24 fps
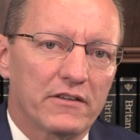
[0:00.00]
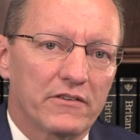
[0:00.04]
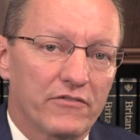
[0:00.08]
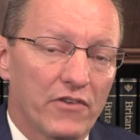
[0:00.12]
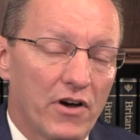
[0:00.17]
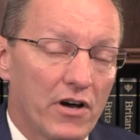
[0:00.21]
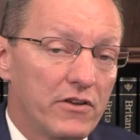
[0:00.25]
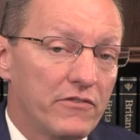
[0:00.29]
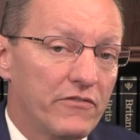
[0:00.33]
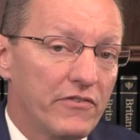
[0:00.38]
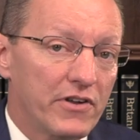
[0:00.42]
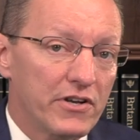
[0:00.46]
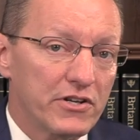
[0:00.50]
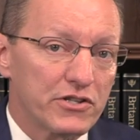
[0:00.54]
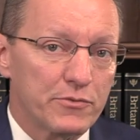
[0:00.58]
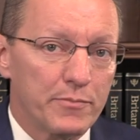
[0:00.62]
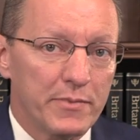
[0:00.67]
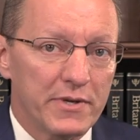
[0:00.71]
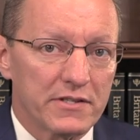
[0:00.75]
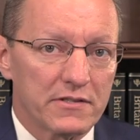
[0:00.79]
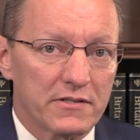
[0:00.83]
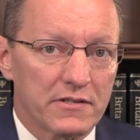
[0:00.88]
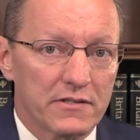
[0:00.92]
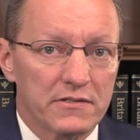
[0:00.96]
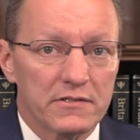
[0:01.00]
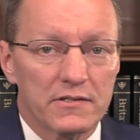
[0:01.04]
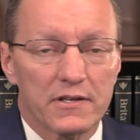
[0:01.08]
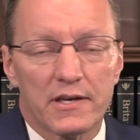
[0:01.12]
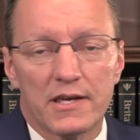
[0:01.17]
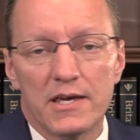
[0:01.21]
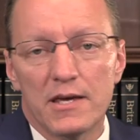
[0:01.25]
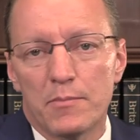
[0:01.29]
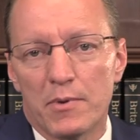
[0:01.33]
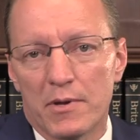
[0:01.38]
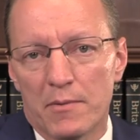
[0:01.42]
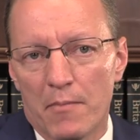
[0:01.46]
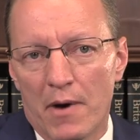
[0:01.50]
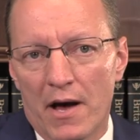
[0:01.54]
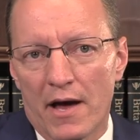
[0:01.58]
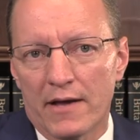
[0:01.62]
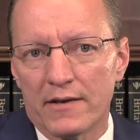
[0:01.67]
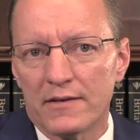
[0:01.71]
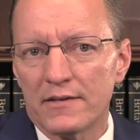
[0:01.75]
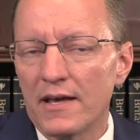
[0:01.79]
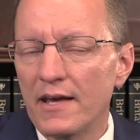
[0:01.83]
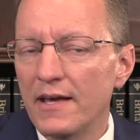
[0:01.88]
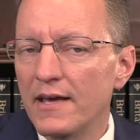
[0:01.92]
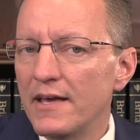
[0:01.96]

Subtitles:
of unfinished business to keep in mind